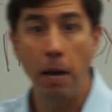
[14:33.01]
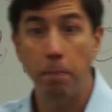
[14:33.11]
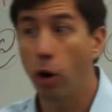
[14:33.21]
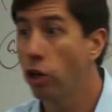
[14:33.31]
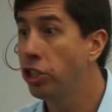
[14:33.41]

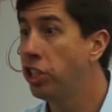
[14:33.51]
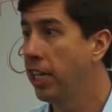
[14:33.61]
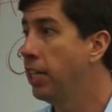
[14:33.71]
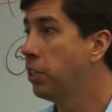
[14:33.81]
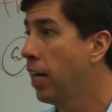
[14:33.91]
purchase
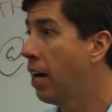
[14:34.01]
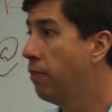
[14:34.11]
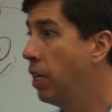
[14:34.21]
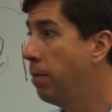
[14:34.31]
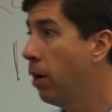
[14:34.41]
inside of
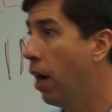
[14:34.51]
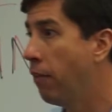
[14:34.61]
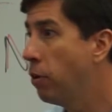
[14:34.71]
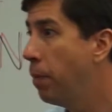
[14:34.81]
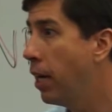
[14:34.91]
an email?
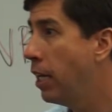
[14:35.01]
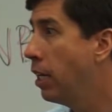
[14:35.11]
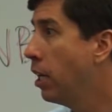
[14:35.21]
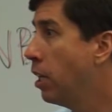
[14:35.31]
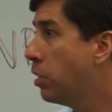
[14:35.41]
Everybody
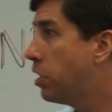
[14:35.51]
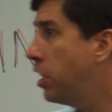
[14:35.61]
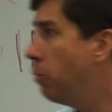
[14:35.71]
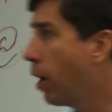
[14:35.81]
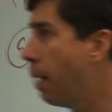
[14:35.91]

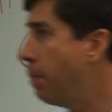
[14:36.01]
see what I